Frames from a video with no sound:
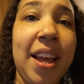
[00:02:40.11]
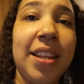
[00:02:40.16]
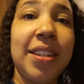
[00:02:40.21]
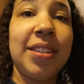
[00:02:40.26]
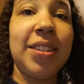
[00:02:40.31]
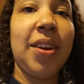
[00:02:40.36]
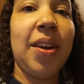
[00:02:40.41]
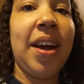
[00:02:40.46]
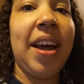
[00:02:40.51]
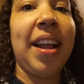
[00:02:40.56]

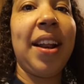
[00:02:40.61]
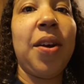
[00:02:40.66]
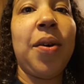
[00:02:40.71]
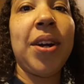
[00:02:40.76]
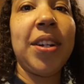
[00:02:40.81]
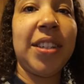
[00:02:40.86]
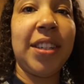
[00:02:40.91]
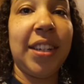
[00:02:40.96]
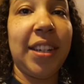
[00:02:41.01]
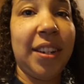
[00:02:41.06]
So I had a
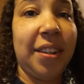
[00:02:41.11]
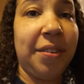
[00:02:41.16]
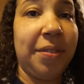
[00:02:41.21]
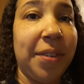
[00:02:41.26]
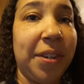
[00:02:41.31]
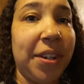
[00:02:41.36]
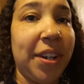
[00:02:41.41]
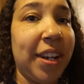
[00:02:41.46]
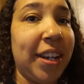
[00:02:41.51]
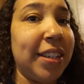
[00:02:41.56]
question though
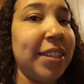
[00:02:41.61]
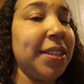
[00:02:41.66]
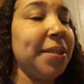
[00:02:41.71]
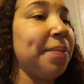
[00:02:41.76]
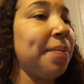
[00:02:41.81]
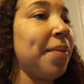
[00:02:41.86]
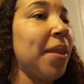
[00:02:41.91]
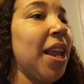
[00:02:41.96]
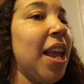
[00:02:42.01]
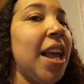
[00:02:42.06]
for you guys.
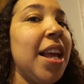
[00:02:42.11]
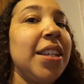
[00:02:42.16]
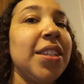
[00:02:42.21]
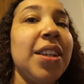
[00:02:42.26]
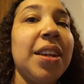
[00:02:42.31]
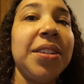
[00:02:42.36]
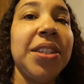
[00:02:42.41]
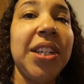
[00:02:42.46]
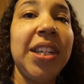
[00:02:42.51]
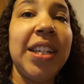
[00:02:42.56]

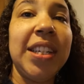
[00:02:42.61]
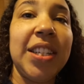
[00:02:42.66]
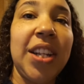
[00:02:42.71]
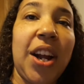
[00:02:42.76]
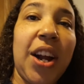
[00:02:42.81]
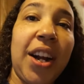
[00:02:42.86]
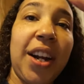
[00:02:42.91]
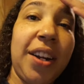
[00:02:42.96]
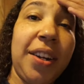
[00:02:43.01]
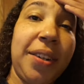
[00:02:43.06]
So I was reading this
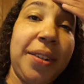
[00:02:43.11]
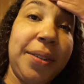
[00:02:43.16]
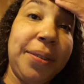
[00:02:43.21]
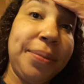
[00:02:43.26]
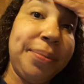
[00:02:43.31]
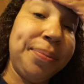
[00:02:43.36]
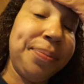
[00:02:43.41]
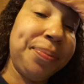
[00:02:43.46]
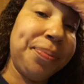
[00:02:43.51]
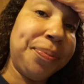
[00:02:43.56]
article.